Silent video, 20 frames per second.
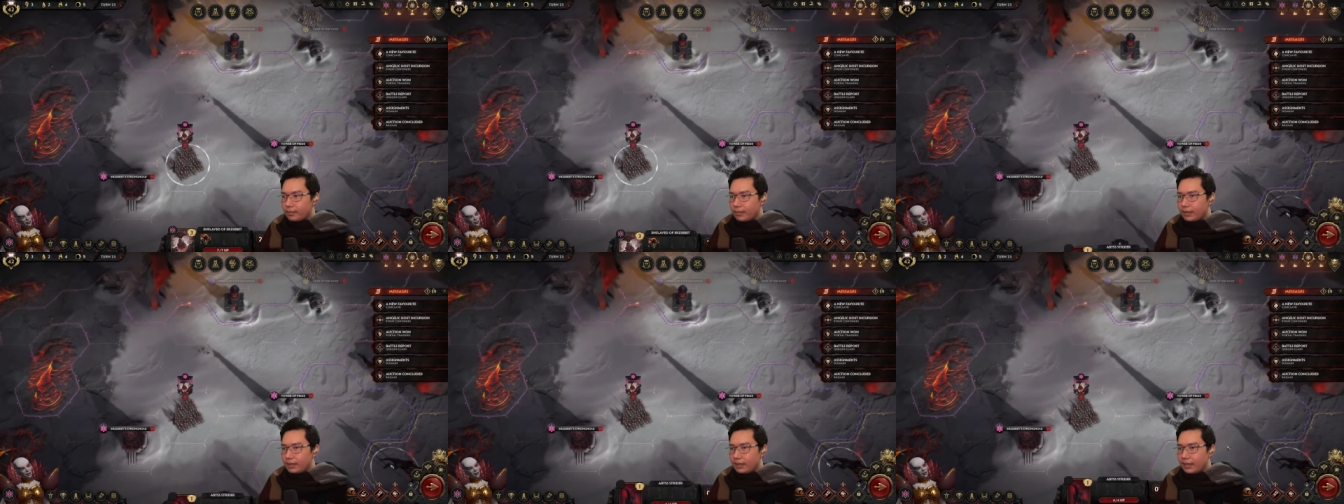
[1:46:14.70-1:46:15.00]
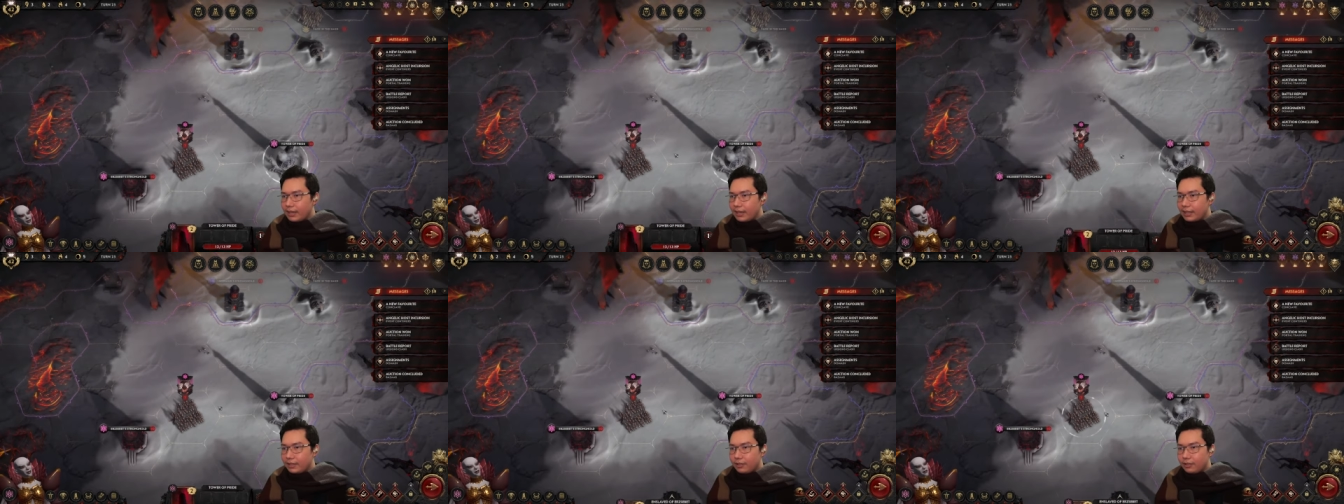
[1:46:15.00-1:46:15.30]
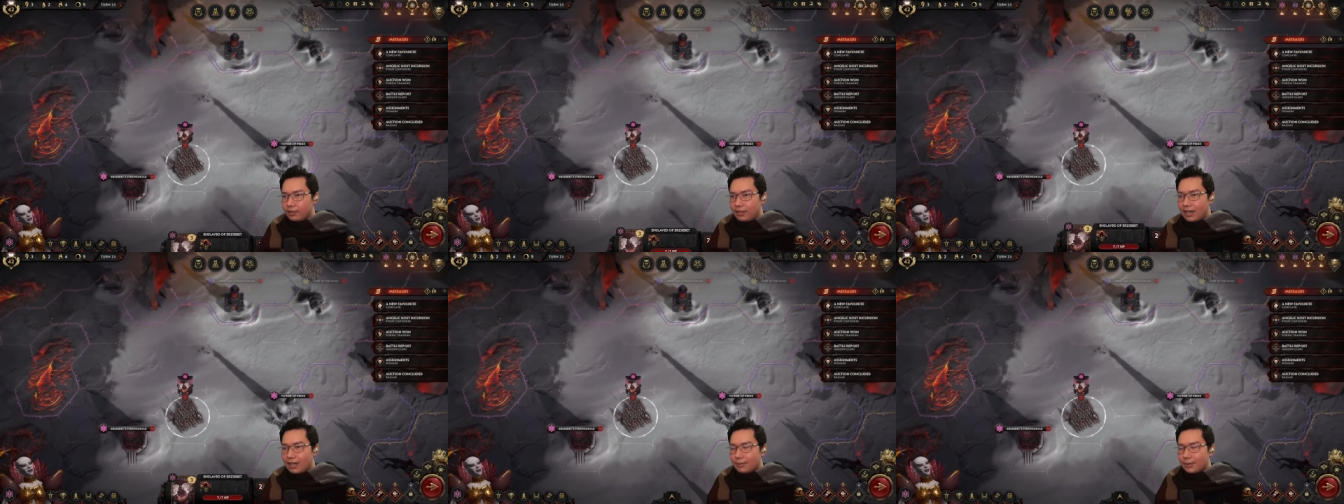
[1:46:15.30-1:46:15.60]
Yeah, I don't
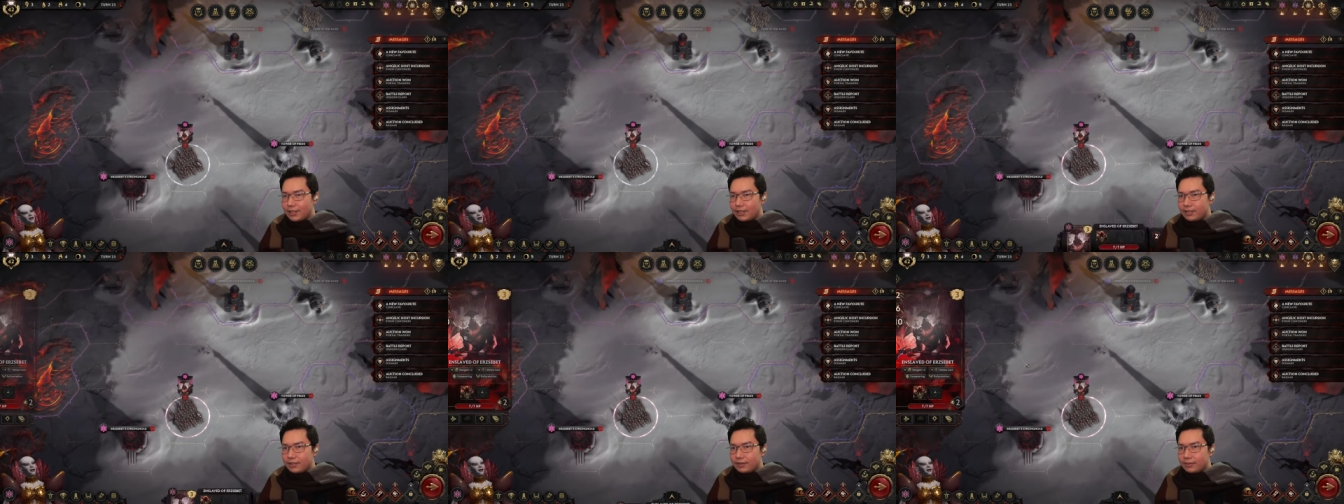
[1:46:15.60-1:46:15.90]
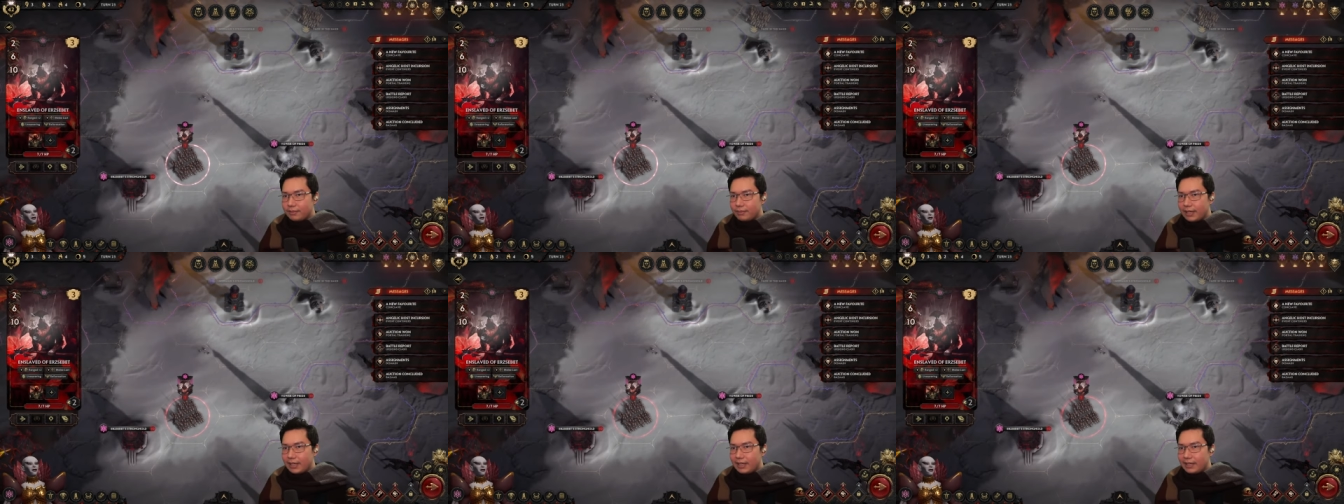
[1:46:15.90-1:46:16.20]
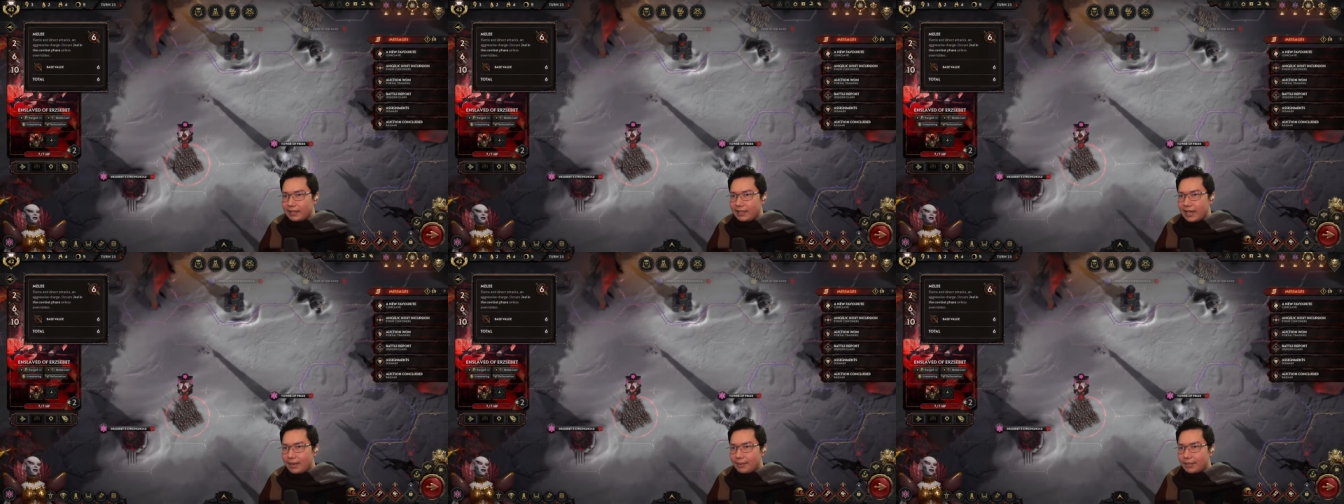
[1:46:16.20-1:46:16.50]
know how much melee
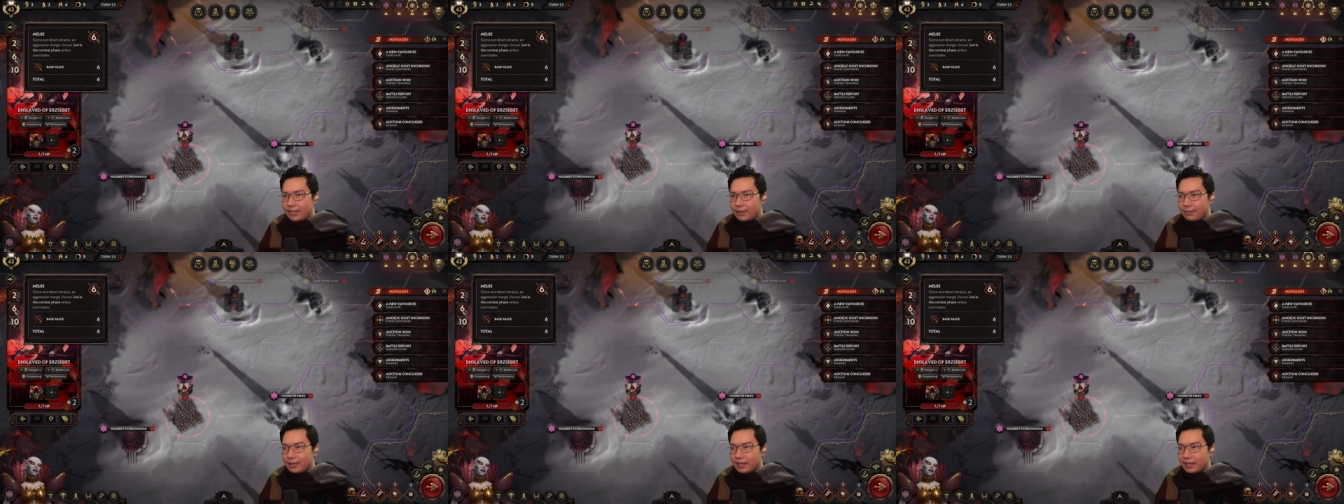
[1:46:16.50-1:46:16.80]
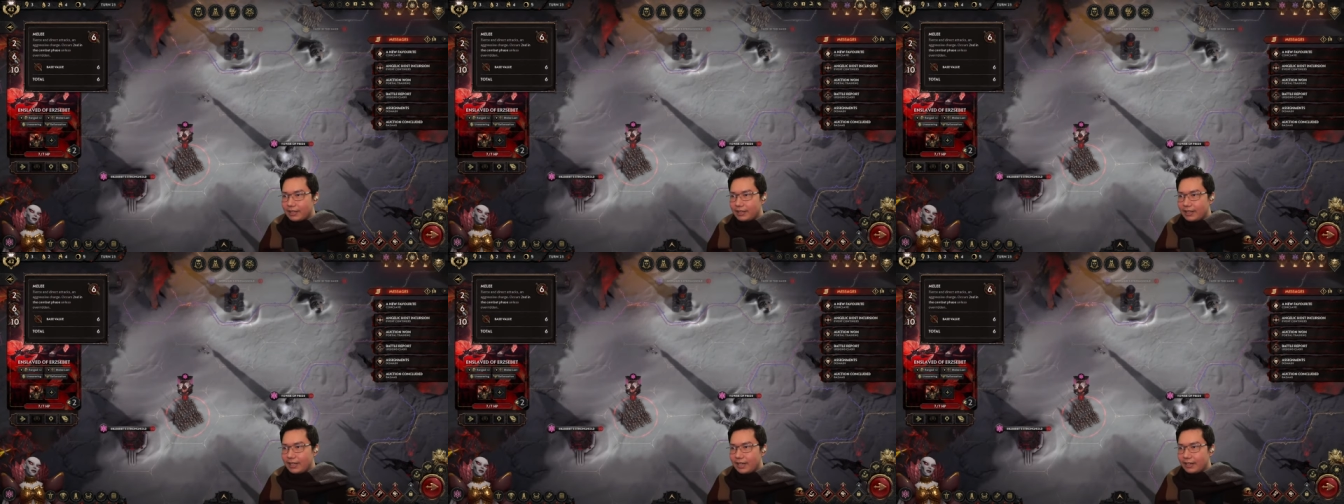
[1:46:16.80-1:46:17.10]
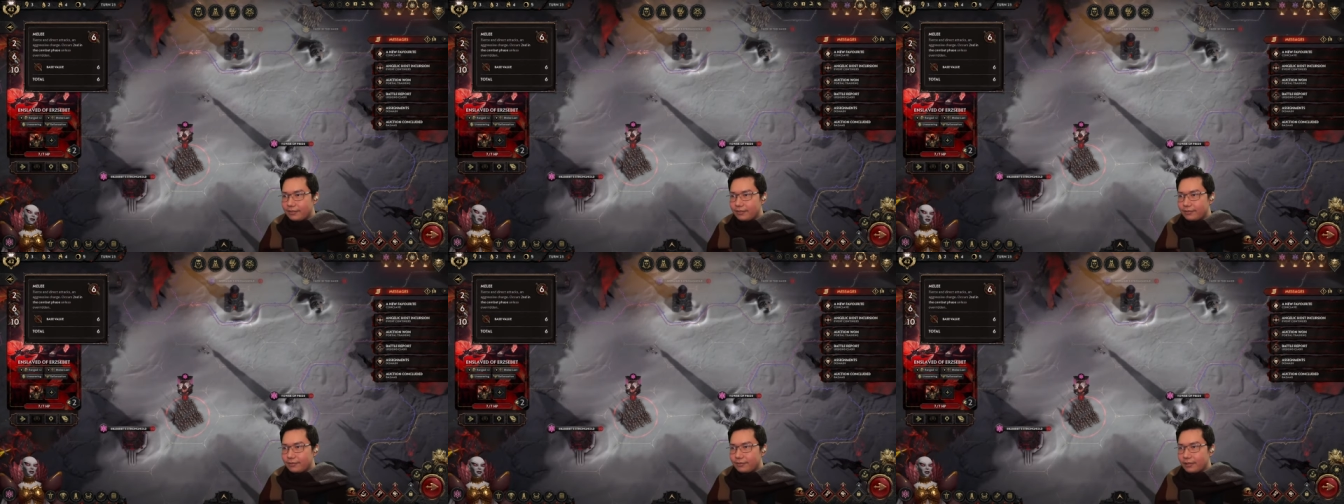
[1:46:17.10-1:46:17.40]
damage I'm gonna
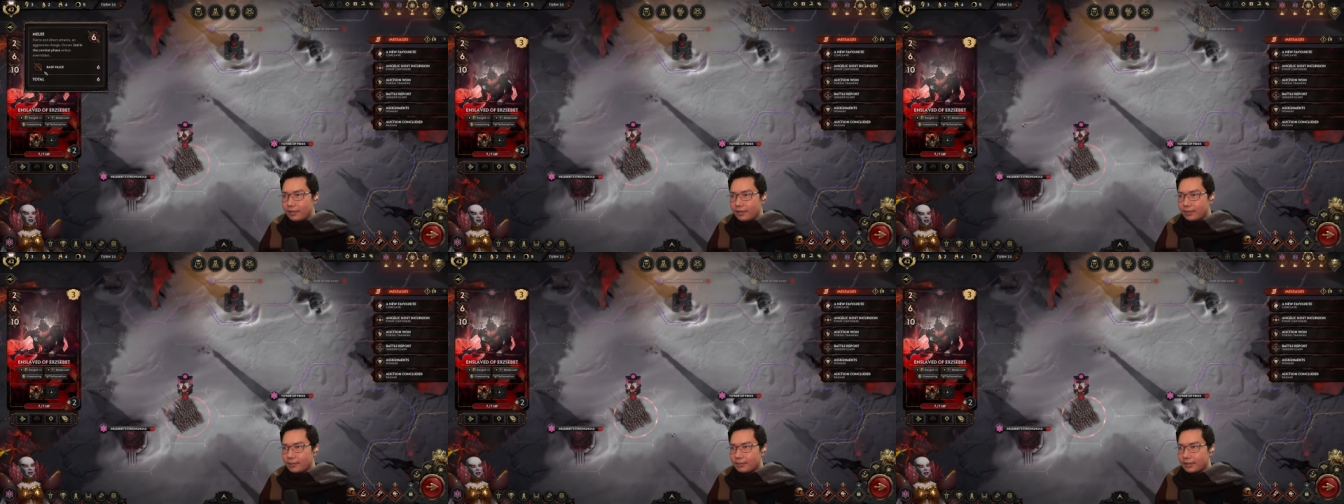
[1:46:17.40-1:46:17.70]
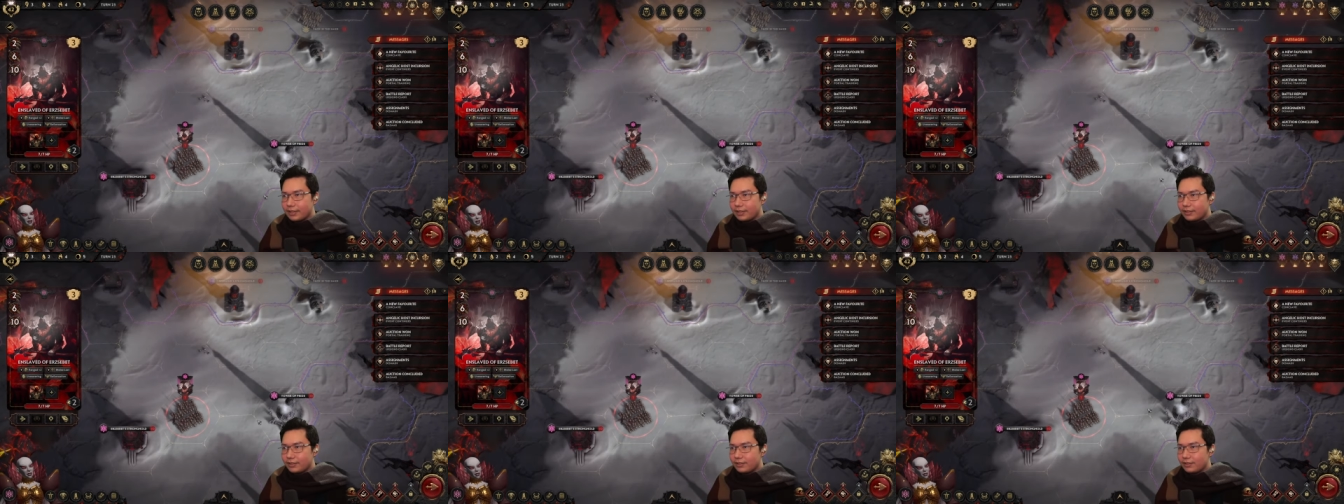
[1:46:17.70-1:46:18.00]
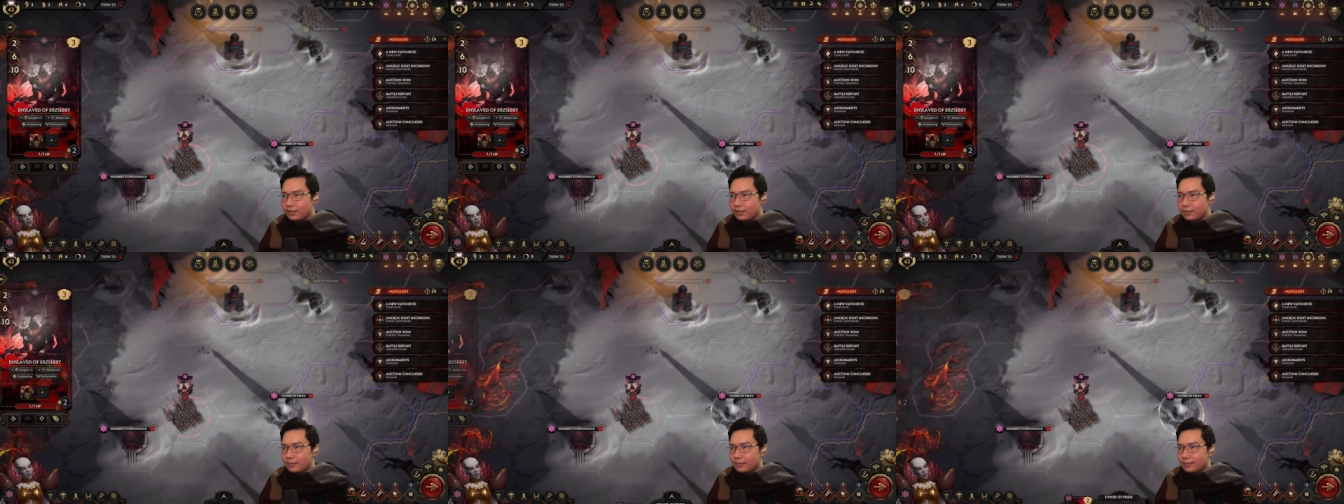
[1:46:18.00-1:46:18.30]
get from
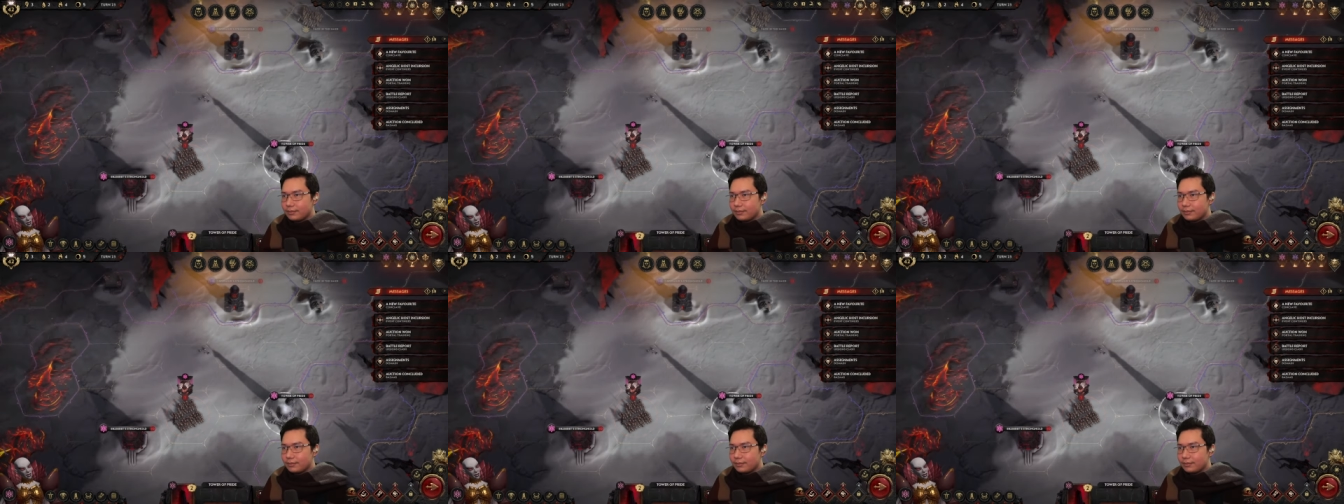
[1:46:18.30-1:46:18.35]
this.